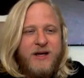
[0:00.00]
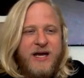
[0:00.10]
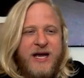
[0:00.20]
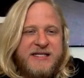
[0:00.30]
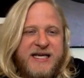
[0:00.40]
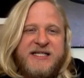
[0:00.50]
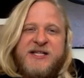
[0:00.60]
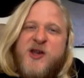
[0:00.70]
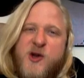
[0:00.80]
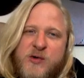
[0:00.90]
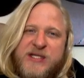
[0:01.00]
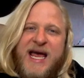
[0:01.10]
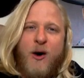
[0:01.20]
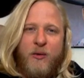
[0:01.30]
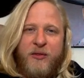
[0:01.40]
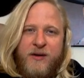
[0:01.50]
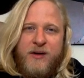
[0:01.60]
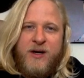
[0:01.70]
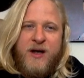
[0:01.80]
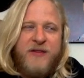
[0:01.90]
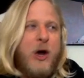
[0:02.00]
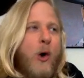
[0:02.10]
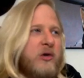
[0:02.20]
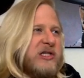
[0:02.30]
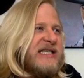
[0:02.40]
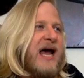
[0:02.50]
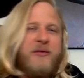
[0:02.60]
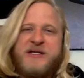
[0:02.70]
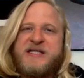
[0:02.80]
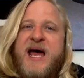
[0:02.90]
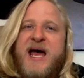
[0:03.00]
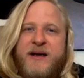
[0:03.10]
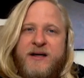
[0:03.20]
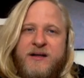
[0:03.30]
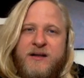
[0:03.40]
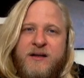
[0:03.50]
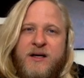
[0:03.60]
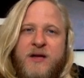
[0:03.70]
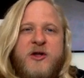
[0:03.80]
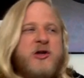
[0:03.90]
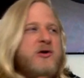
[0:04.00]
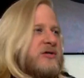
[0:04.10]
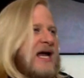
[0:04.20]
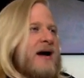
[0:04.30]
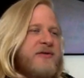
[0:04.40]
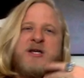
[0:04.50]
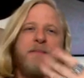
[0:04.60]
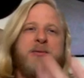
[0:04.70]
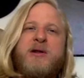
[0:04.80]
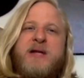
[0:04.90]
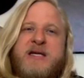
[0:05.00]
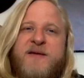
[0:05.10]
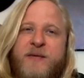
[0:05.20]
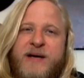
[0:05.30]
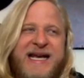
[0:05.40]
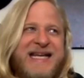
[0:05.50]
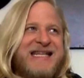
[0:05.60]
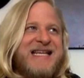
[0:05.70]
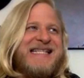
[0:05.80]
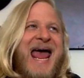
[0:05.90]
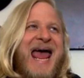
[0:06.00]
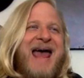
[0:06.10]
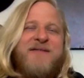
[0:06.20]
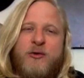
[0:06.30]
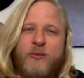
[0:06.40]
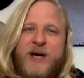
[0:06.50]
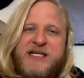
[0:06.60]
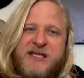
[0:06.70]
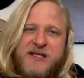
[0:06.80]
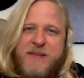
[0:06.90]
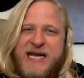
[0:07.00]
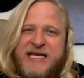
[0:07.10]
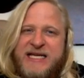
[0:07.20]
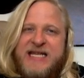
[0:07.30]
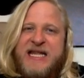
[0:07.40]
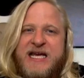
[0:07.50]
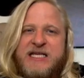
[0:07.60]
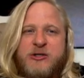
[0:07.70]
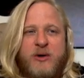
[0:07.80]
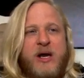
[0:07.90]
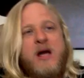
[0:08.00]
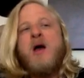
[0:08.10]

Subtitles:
it's the new South. The old South is dead. The new South is completely different, and it doesn't have the racism that it did in the history.